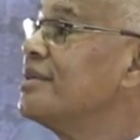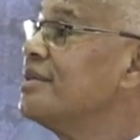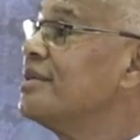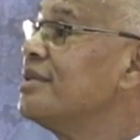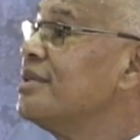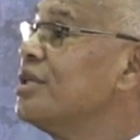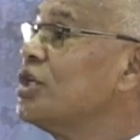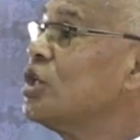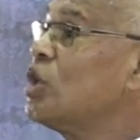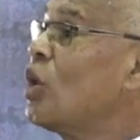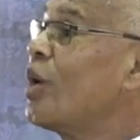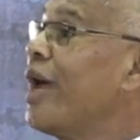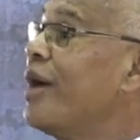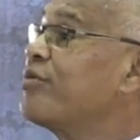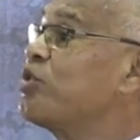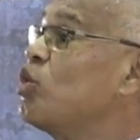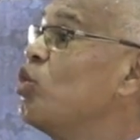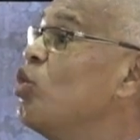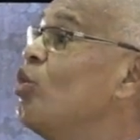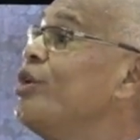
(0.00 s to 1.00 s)
You don't have
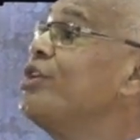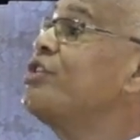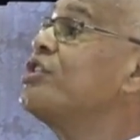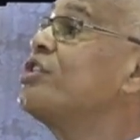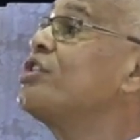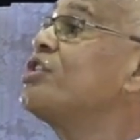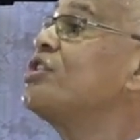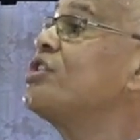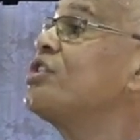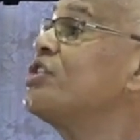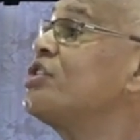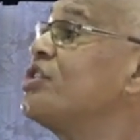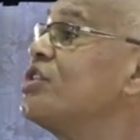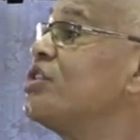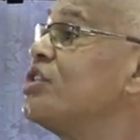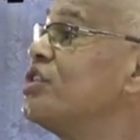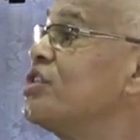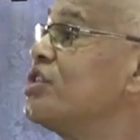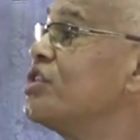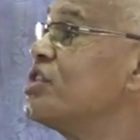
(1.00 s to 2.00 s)
to wish
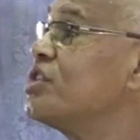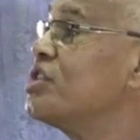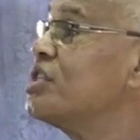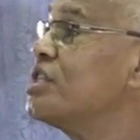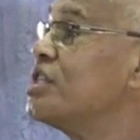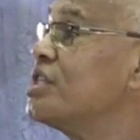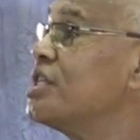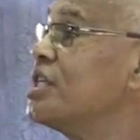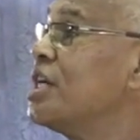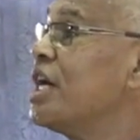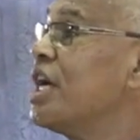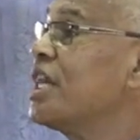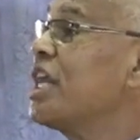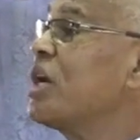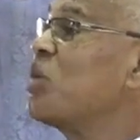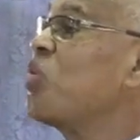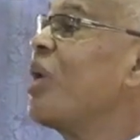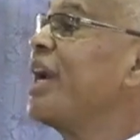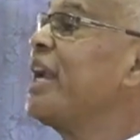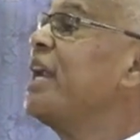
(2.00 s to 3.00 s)
that
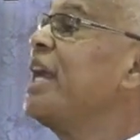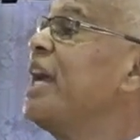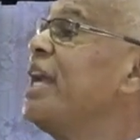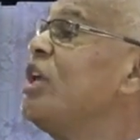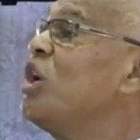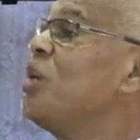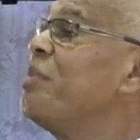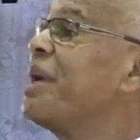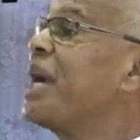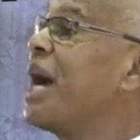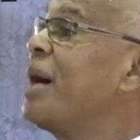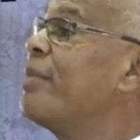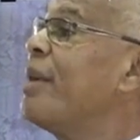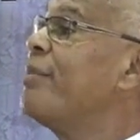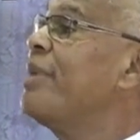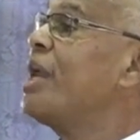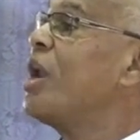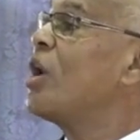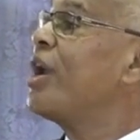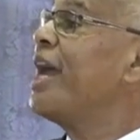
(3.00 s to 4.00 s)
one day you'll become a
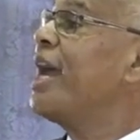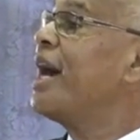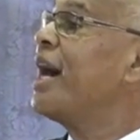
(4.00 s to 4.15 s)
millionaire.